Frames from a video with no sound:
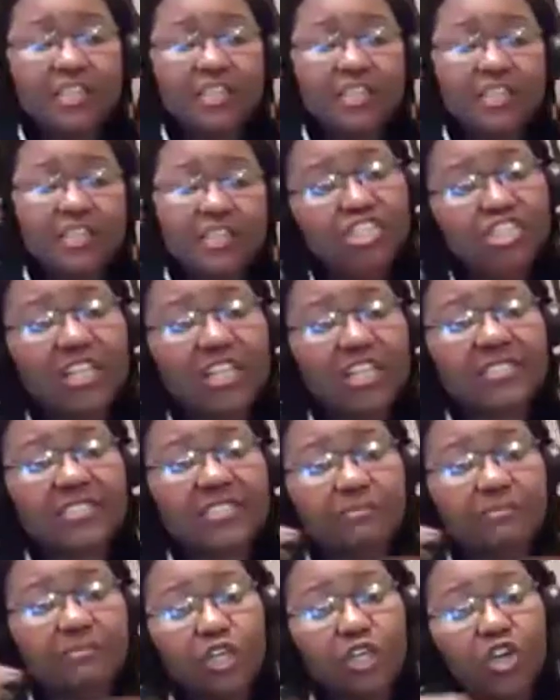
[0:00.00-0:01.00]
the
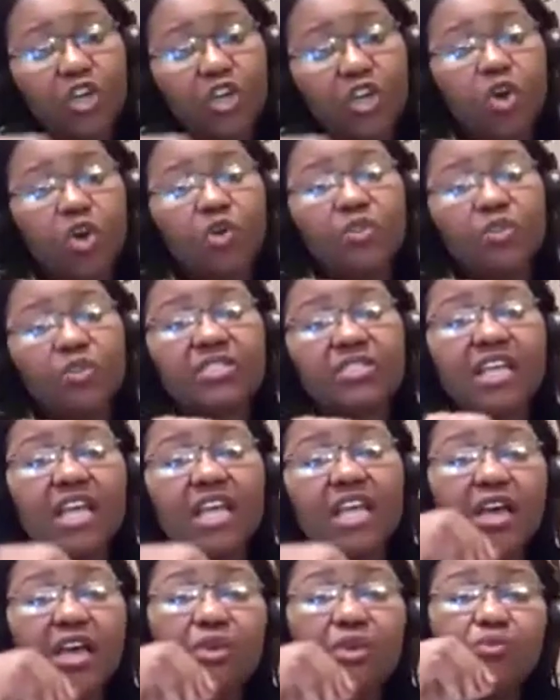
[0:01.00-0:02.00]
deficiency
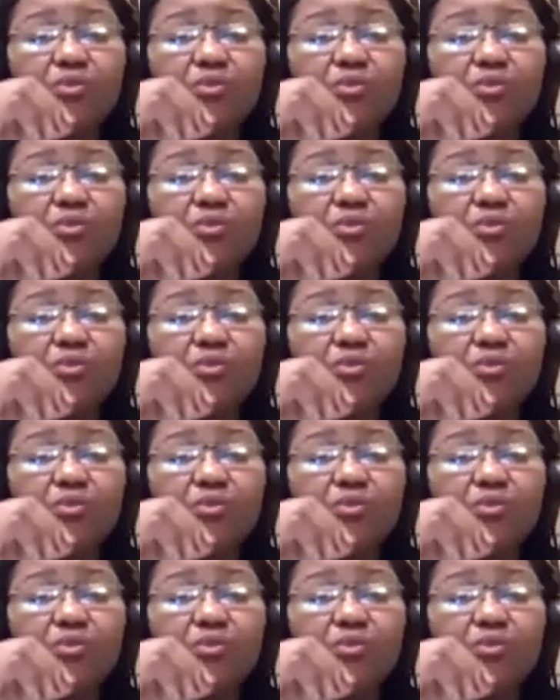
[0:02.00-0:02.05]
because